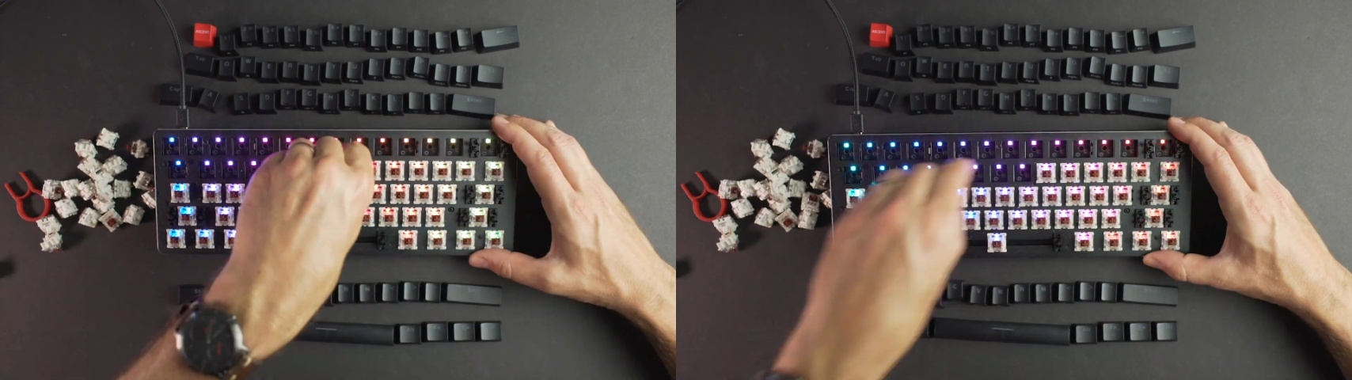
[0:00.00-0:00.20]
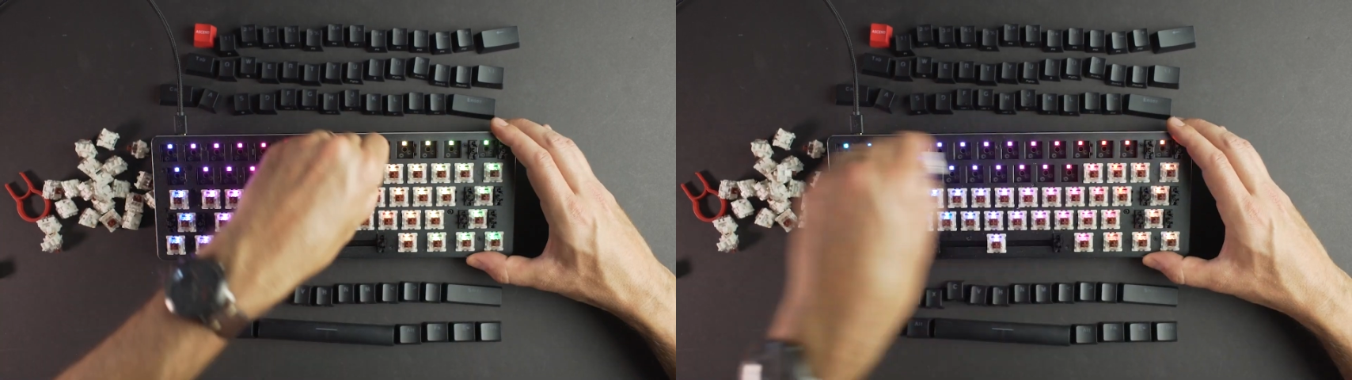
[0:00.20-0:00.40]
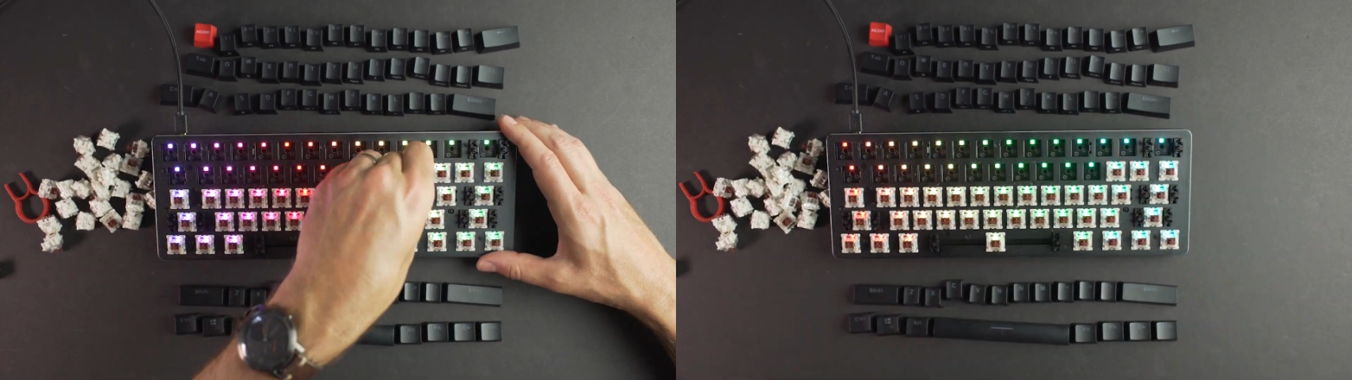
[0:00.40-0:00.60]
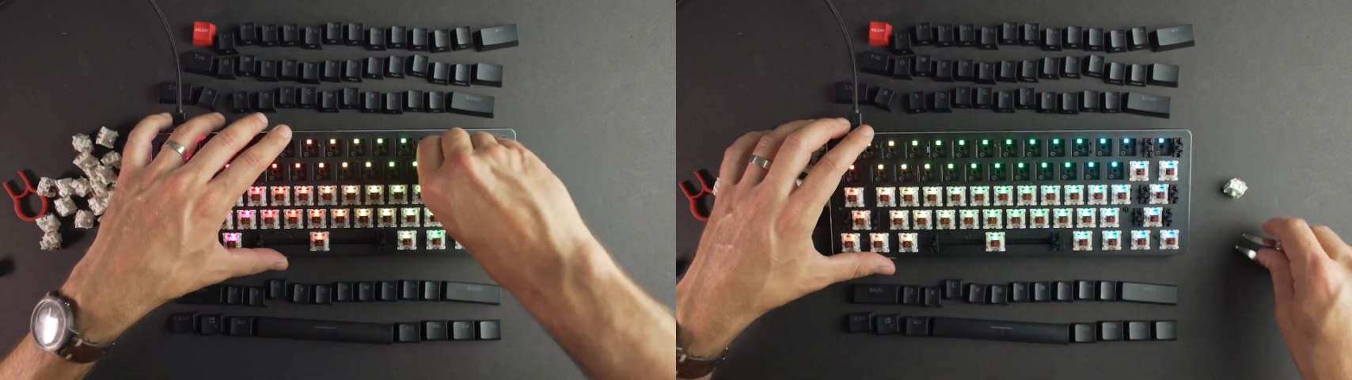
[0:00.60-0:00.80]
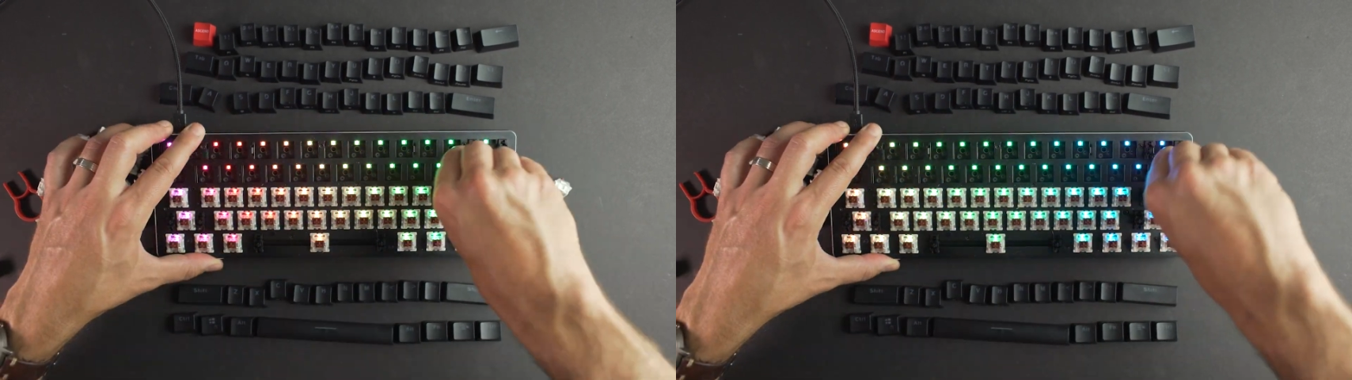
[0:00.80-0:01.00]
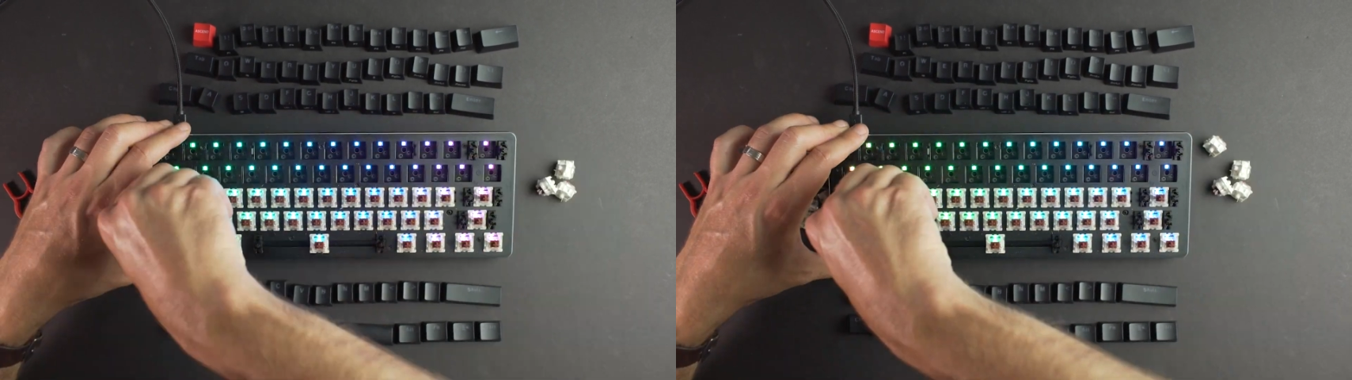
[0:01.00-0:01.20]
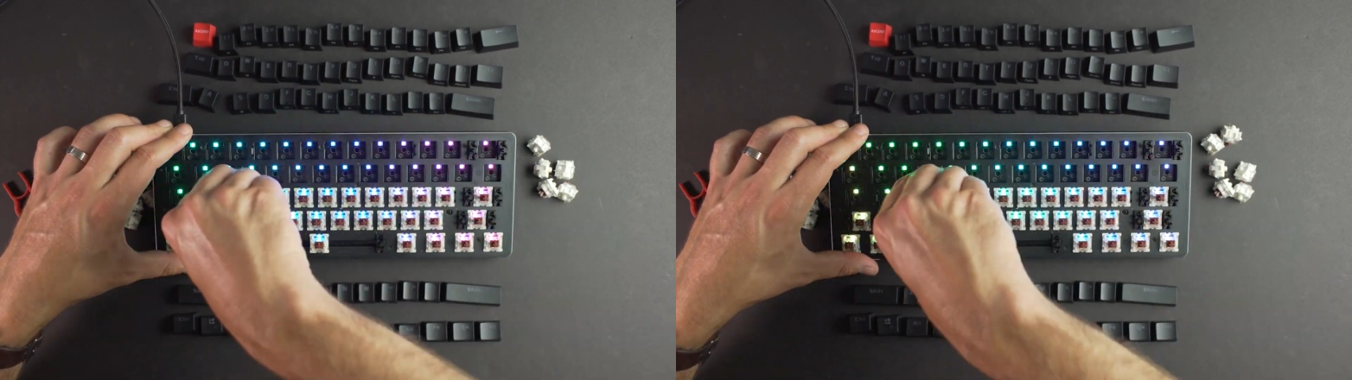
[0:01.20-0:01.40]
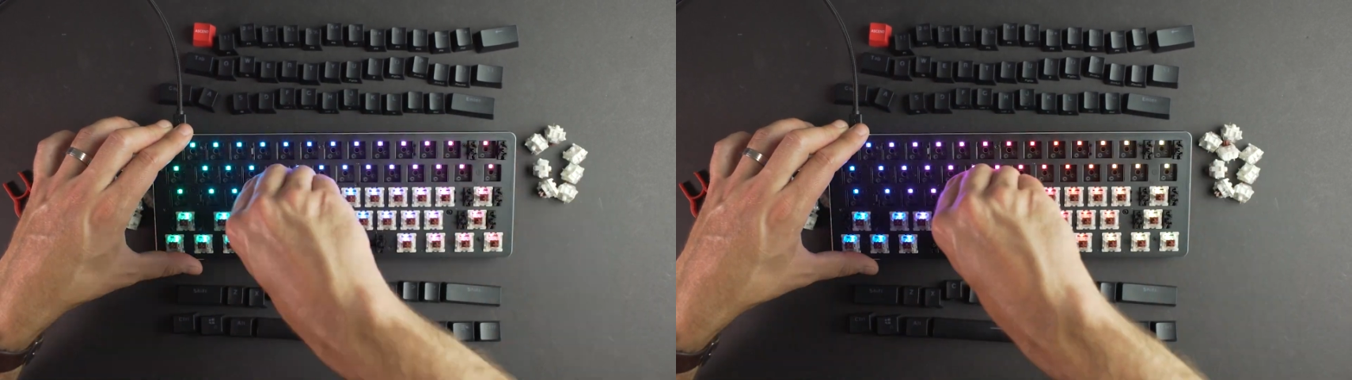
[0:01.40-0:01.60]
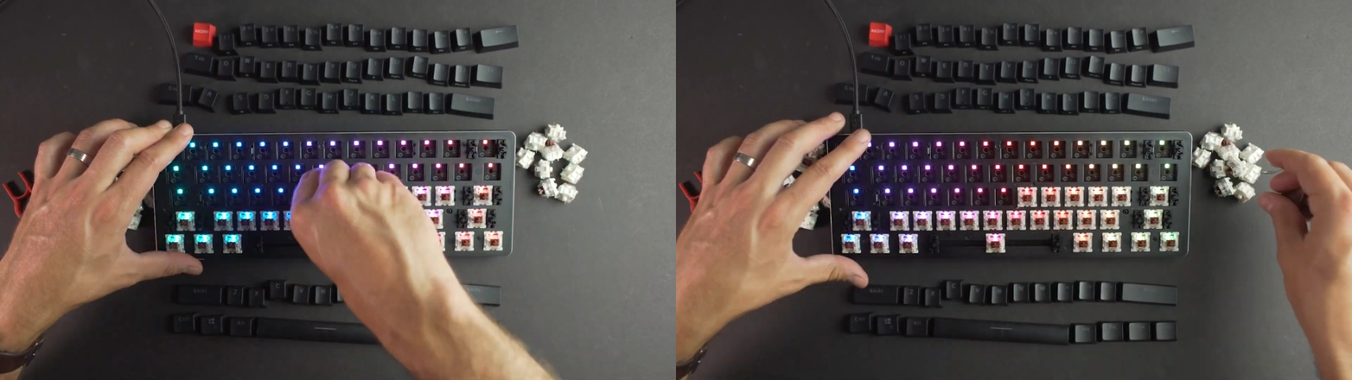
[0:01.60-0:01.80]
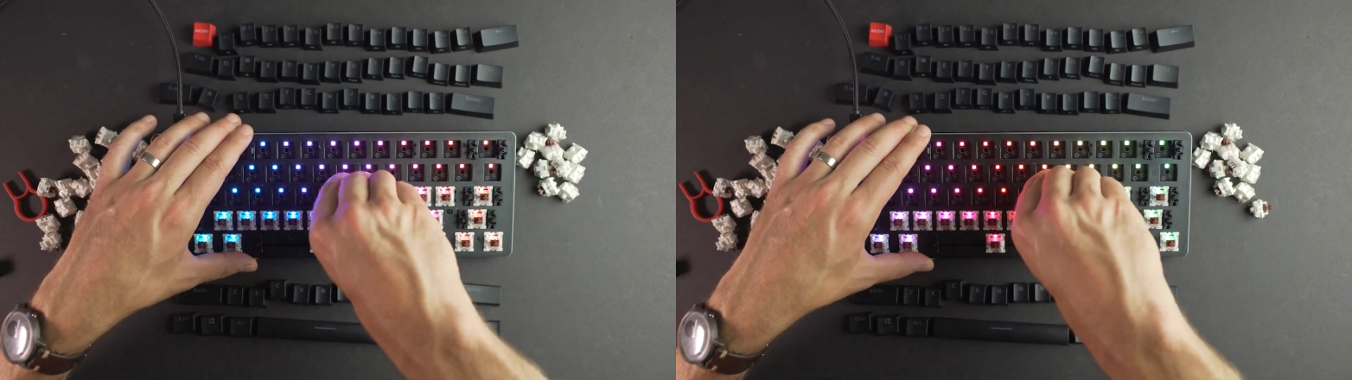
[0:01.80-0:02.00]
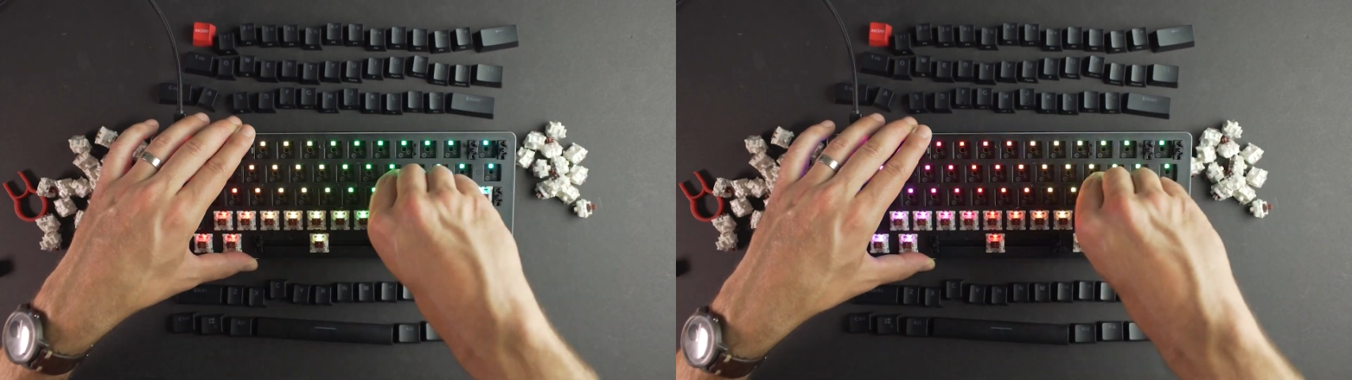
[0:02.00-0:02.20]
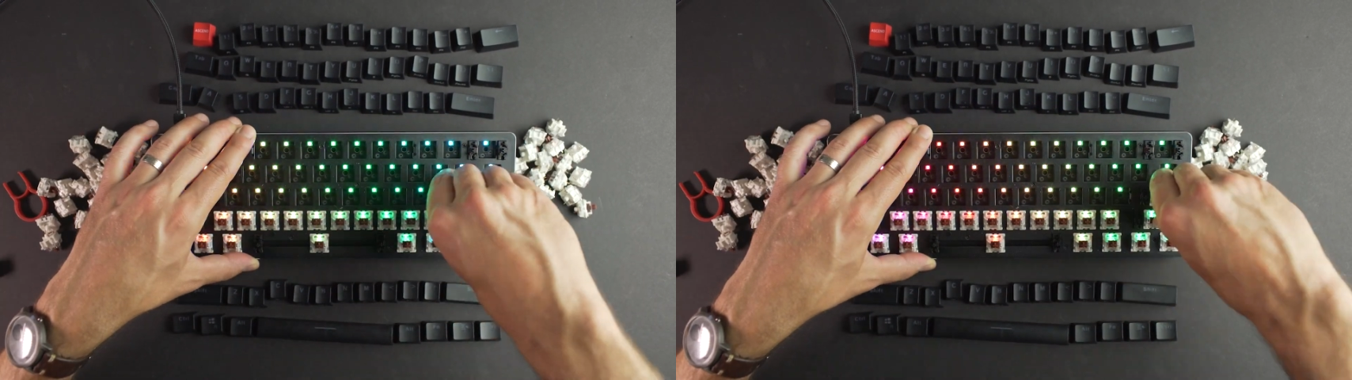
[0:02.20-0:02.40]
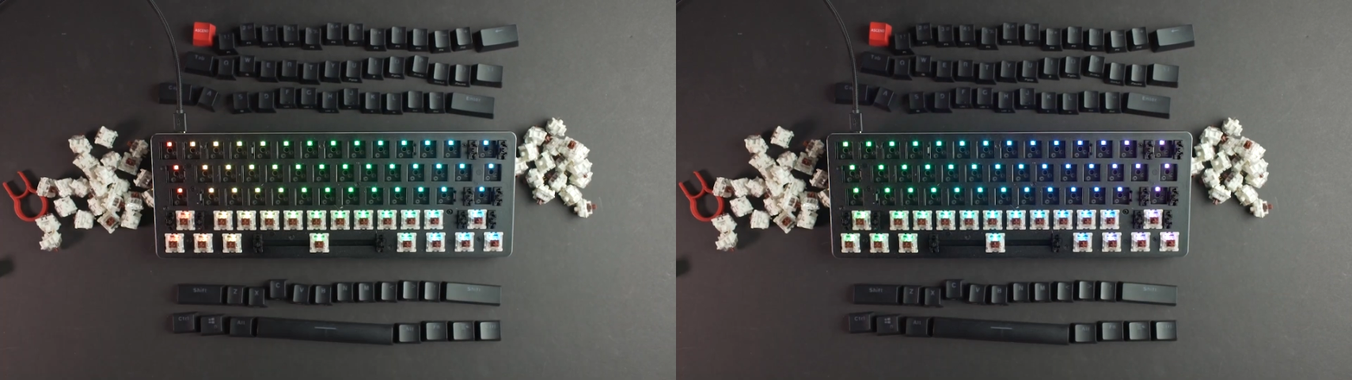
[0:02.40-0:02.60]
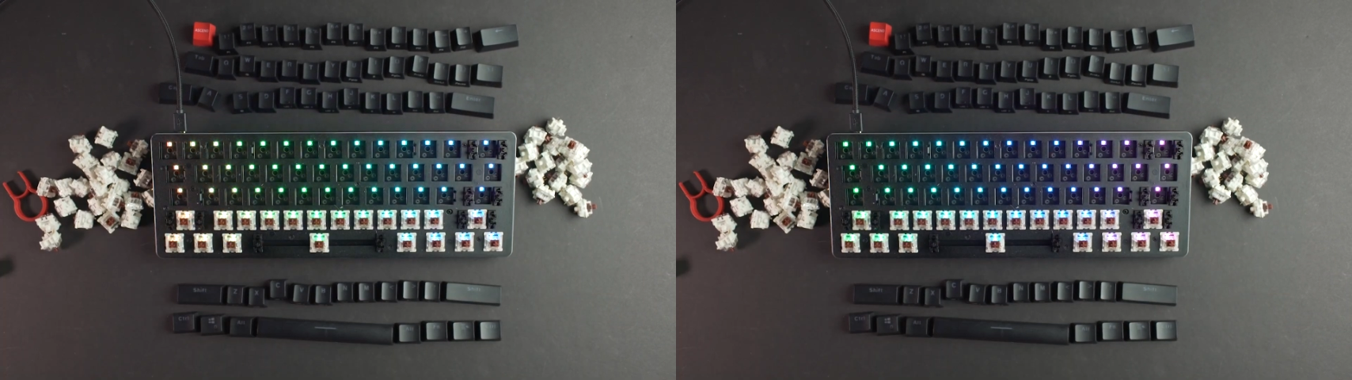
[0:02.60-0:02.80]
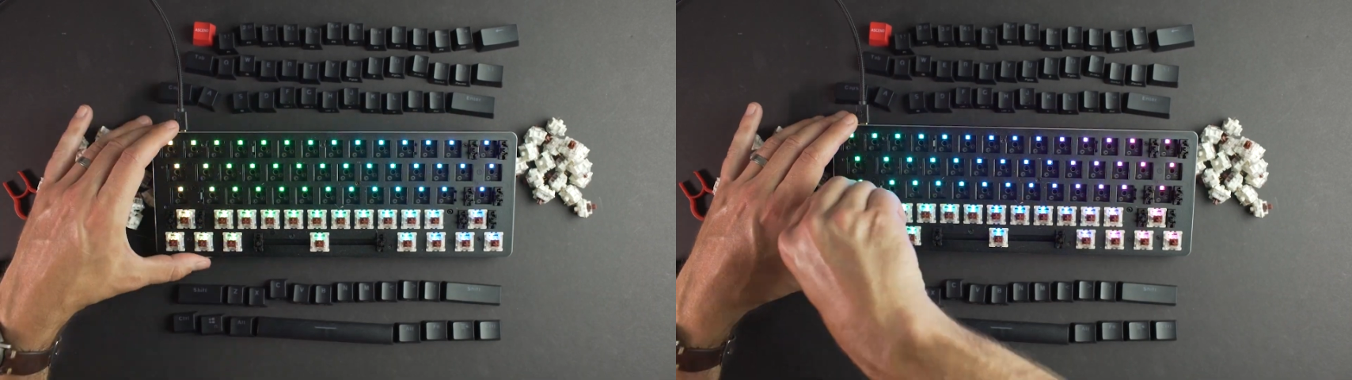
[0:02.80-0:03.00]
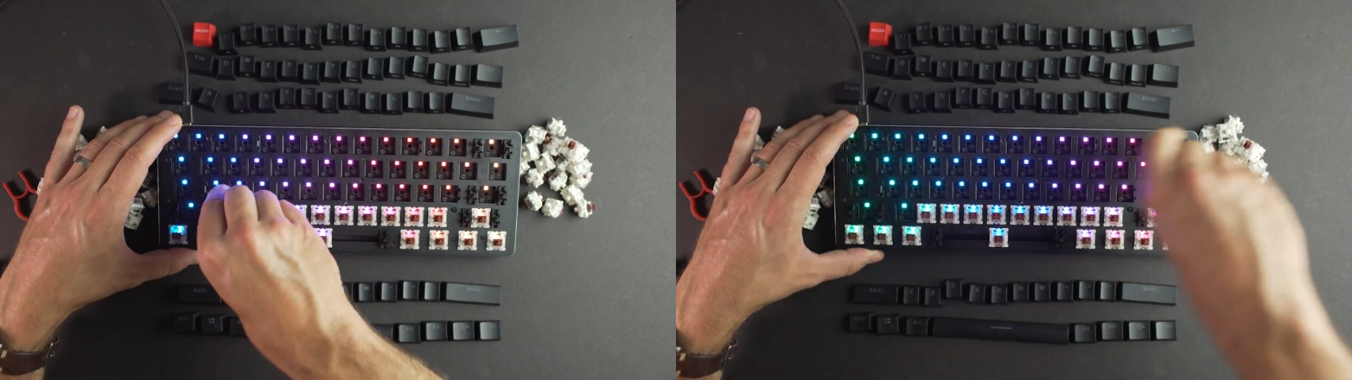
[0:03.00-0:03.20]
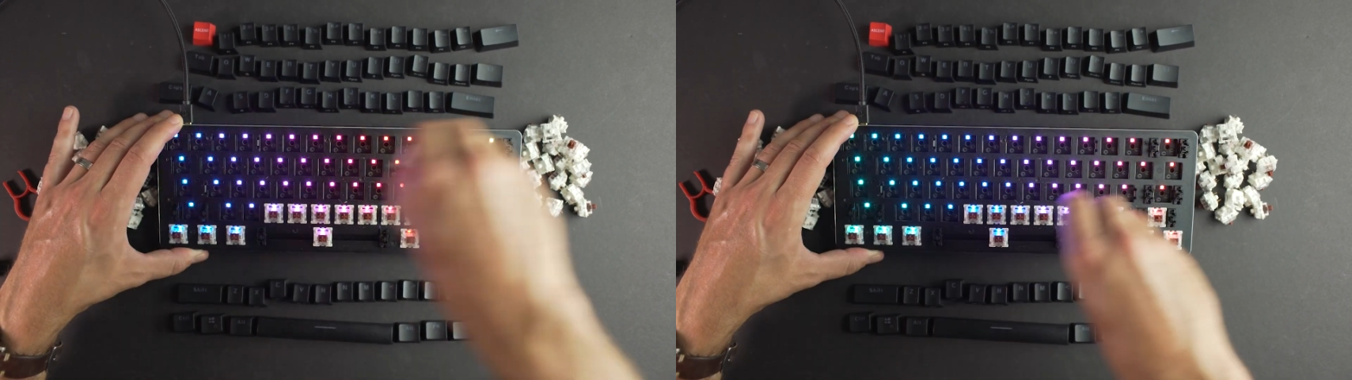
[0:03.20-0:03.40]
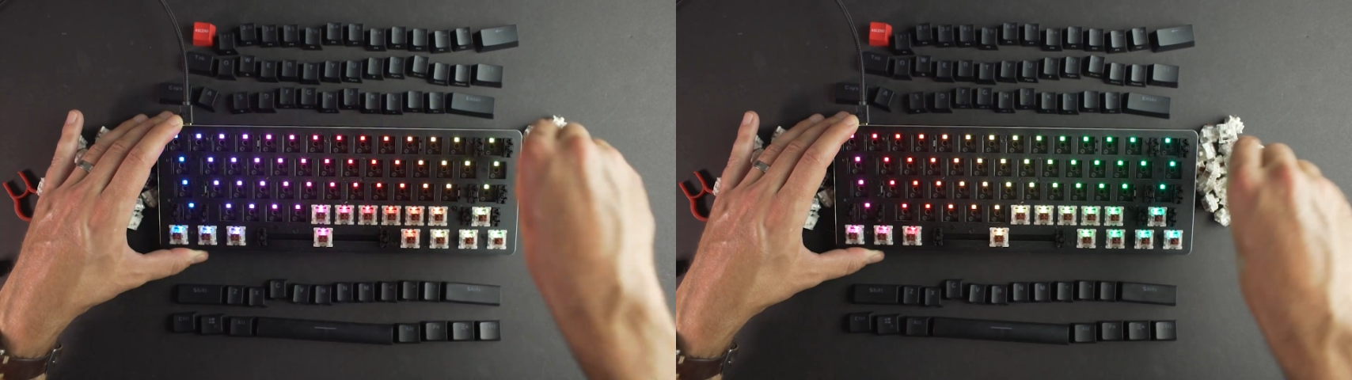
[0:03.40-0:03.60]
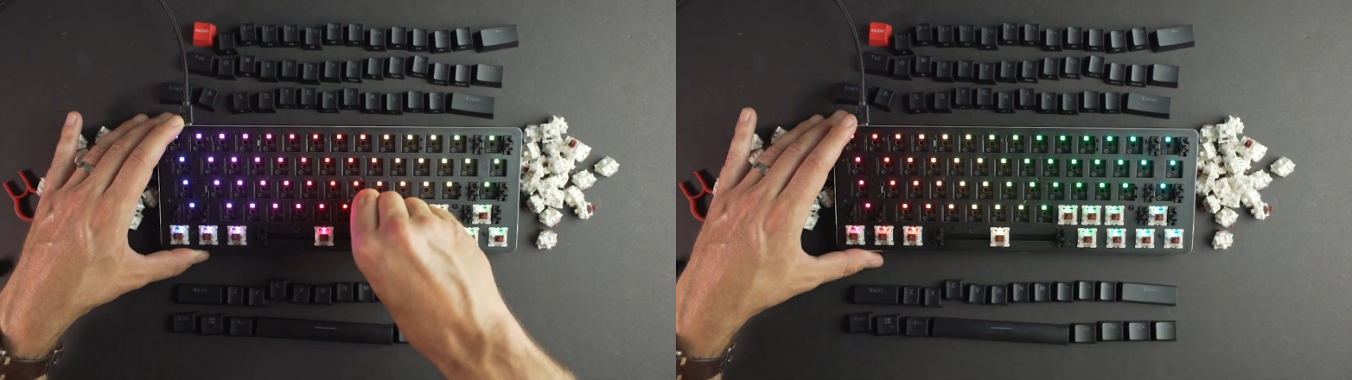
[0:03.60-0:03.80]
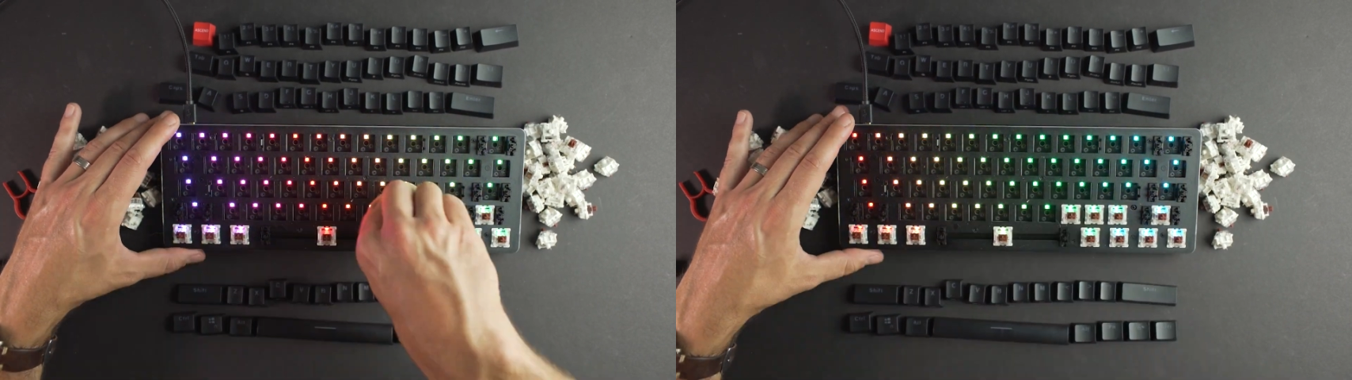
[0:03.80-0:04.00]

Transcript: No face is visible, so there are no lips to read.